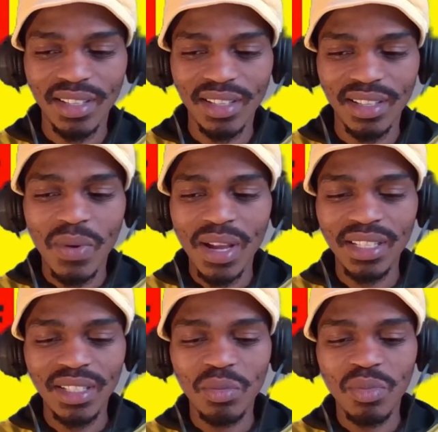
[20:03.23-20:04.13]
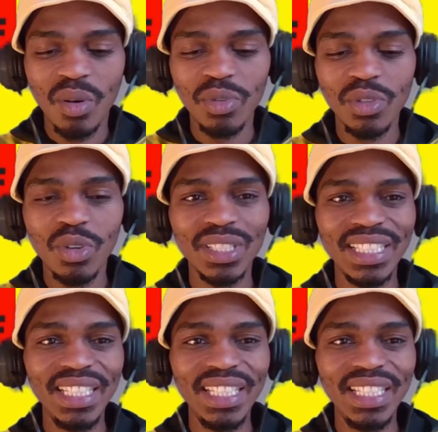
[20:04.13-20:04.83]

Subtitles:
The one in Zimbabwe is called